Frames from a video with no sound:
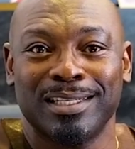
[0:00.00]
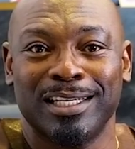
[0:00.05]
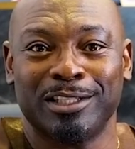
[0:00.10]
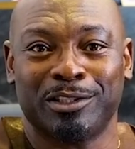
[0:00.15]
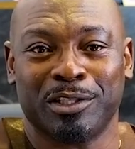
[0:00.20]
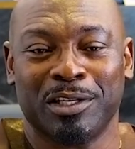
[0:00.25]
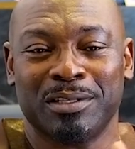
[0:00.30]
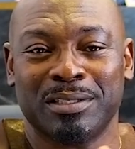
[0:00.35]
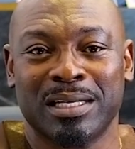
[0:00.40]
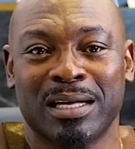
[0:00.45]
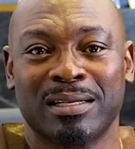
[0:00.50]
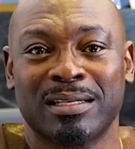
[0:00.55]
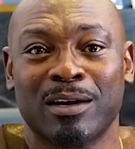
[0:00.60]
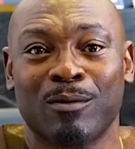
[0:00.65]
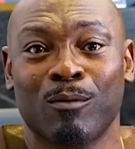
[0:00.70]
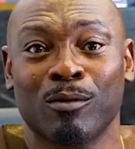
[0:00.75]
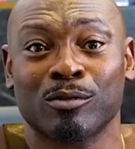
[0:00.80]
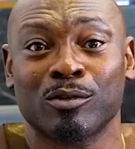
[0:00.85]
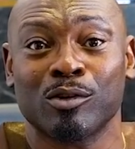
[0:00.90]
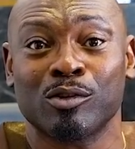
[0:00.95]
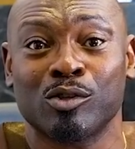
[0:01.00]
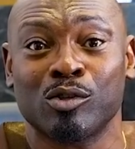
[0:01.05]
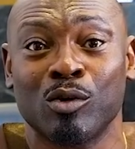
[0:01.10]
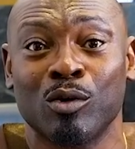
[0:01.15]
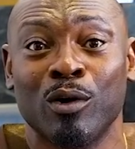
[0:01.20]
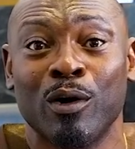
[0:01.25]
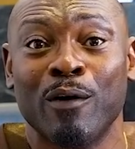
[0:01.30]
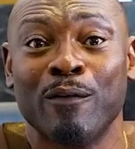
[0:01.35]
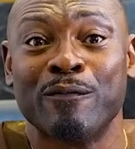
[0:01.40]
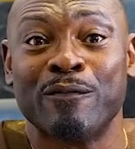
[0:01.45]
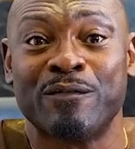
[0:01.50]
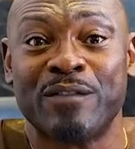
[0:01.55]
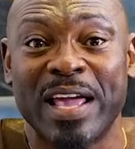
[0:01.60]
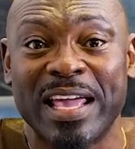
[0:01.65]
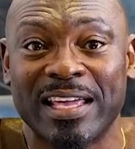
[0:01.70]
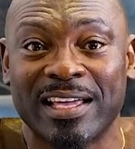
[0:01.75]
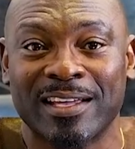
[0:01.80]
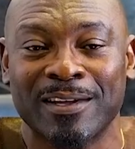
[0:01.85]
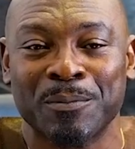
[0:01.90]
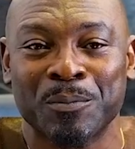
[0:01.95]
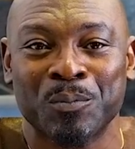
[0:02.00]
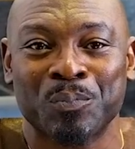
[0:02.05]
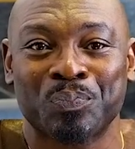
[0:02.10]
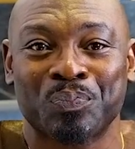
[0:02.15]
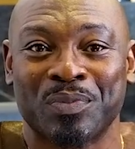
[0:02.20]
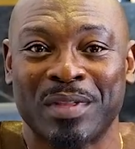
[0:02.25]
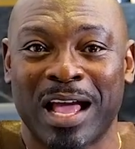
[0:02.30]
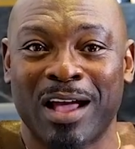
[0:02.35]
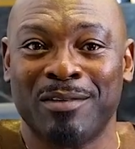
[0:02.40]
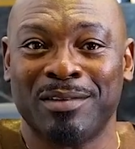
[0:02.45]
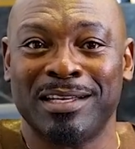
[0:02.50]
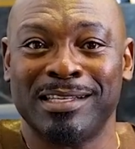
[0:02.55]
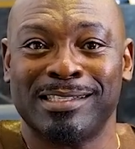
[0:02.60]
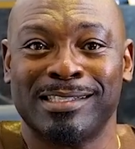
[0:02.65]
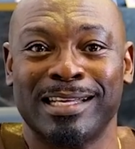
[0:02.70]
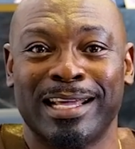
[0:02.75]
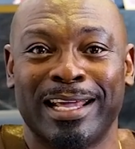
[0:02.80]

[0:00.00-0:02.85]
It turned out that was also fake. Now they're